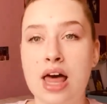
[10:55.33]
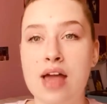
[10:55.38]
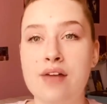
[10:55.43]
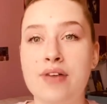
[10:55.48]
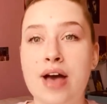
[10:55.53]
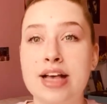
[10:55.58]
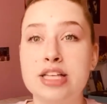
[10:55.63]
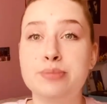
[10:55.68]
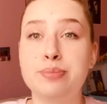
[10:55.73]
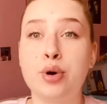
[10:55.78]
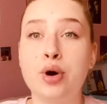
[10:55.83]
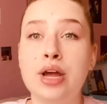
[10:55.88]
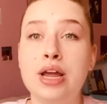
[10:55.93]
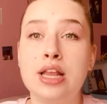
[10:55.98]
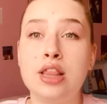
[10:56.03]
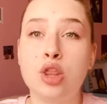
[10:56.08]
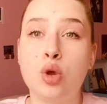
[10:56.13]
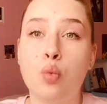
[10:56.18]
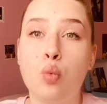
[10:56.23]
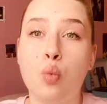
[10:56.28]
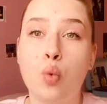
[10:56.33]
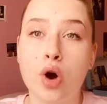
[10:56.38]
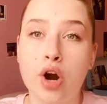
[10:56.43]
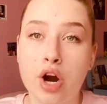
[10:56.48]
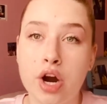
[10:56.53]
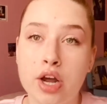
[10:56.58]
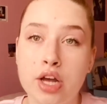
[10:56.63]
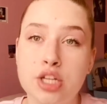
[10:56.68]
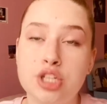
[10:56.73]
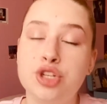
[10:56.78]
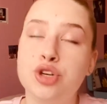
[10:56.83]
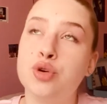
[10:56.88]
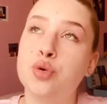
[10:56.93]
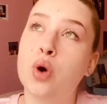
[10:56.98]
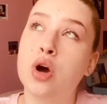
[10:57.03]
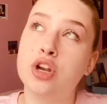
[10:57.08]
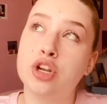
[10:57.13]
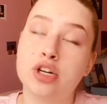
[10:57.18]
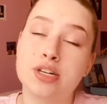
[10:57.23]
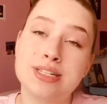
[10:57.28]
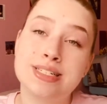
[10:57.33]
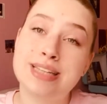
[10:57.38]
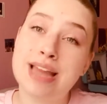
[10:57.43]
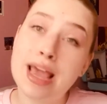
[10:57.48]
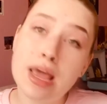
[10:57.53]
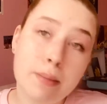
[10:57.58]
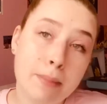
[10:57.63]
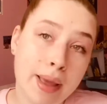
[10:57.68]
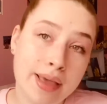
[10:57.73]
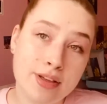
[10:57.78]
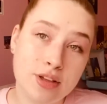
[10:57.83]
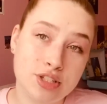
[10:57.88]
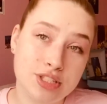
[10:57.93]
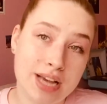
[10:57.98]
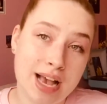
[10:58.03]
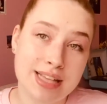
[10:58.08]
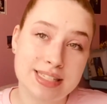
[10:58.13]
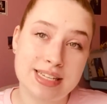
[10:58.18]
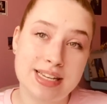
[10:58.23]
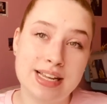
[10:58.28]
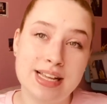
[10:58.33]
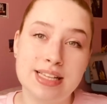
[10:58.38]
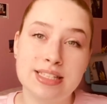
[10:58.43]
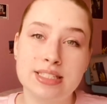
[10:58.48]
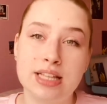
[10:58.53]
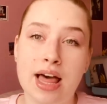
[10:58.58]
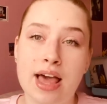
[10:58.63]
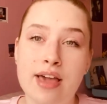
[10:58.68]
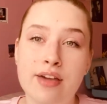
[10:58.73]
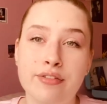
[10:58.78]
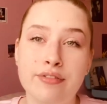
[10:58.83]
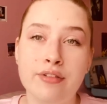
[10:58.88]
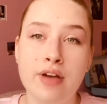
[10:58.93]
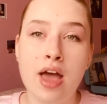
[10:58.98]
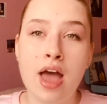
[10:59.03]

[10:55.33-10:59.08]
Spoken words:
has put in the work to understand Michael Jackson and his life.